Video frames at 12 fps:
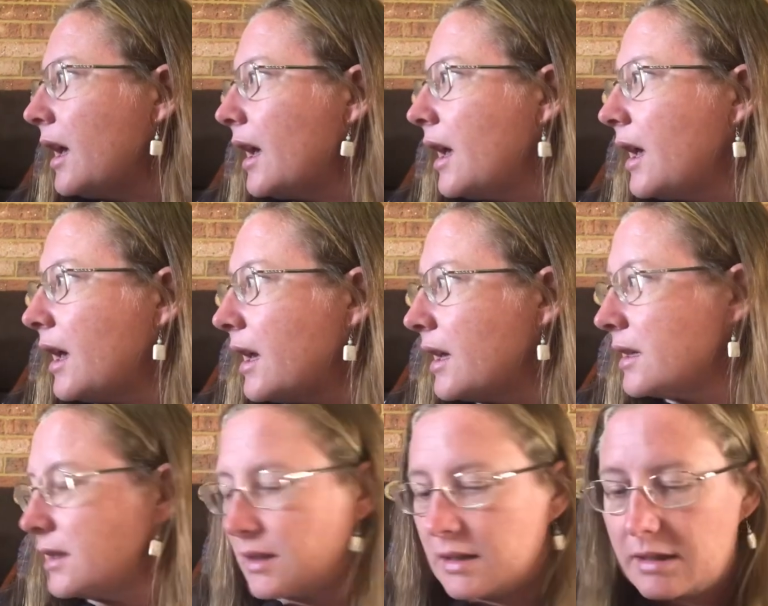
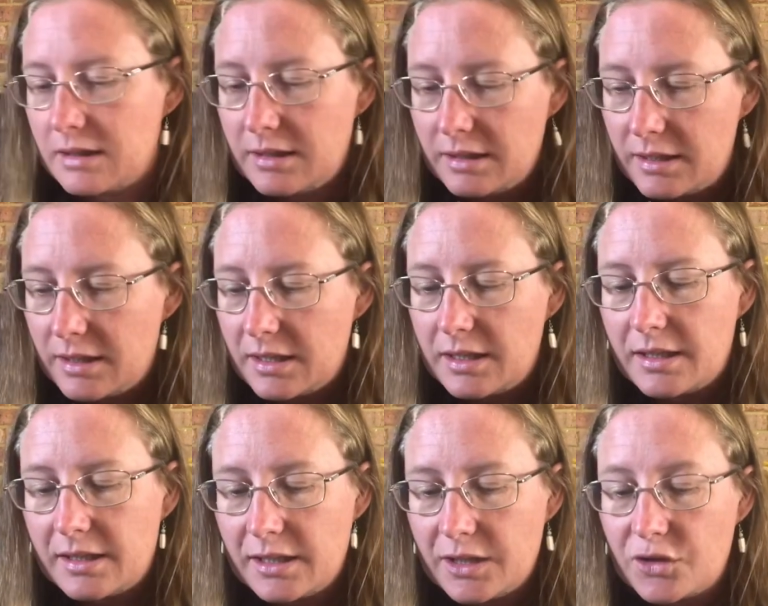And so this is
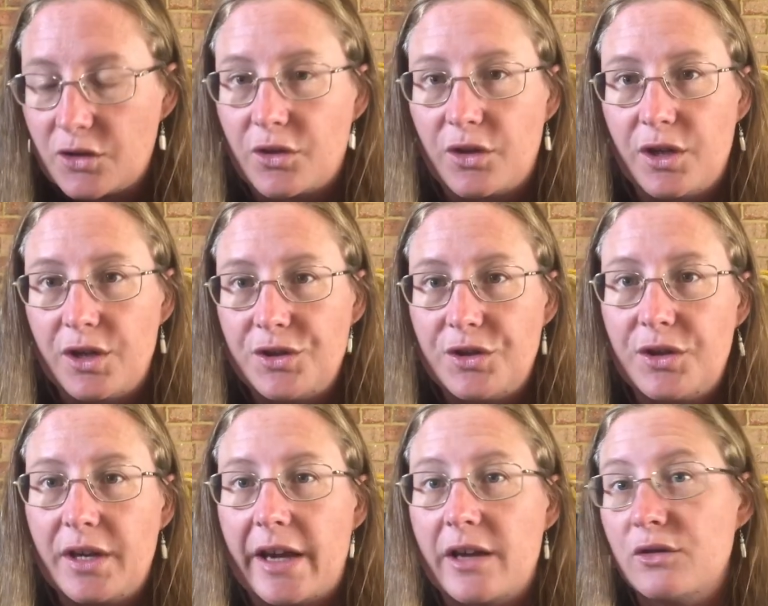stitched on 32
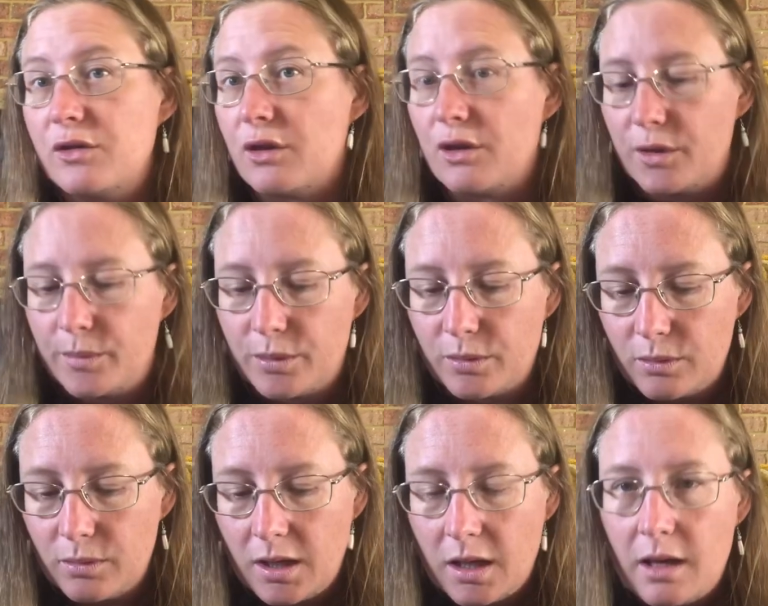count opal